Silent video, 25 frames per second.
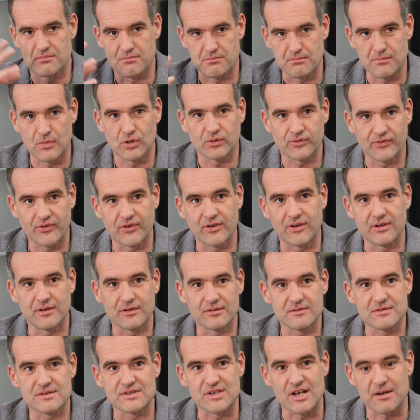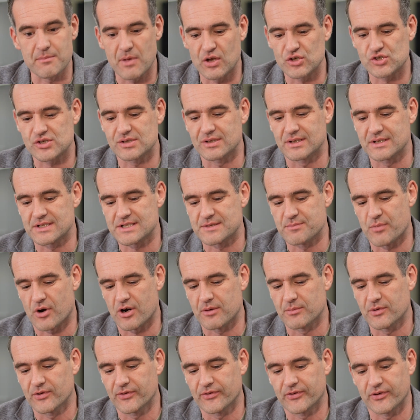multi-dimensional
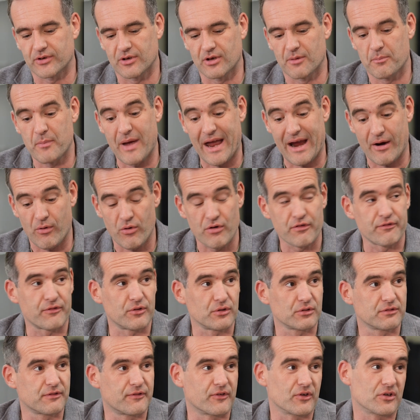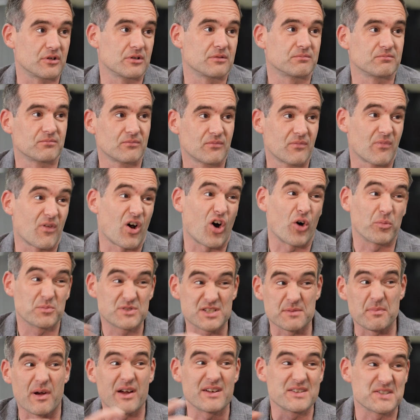experiments are powerful for
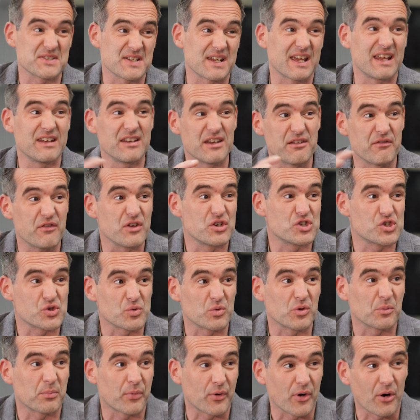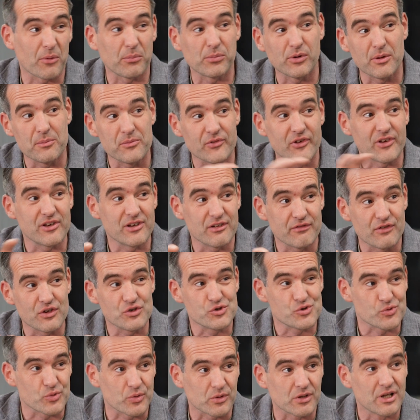optimizing individual problems,
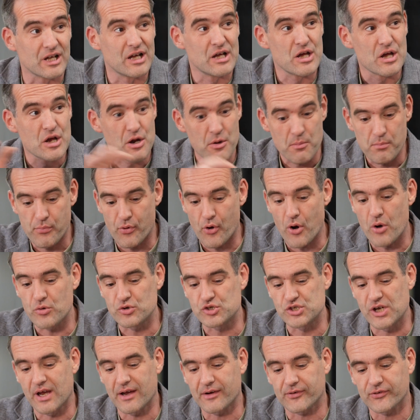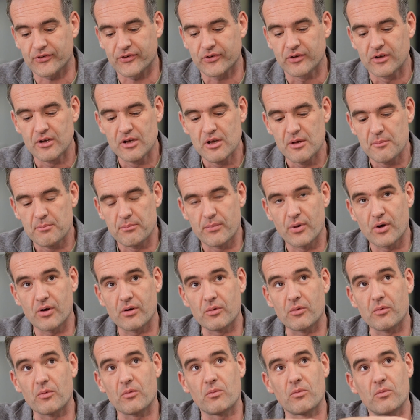individual projects,
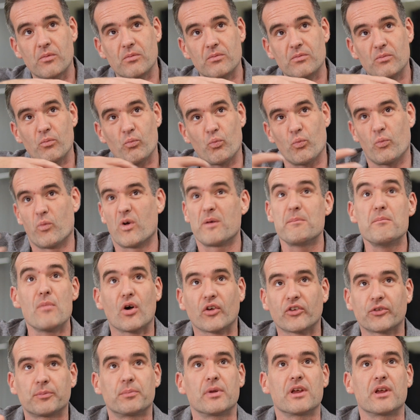but we must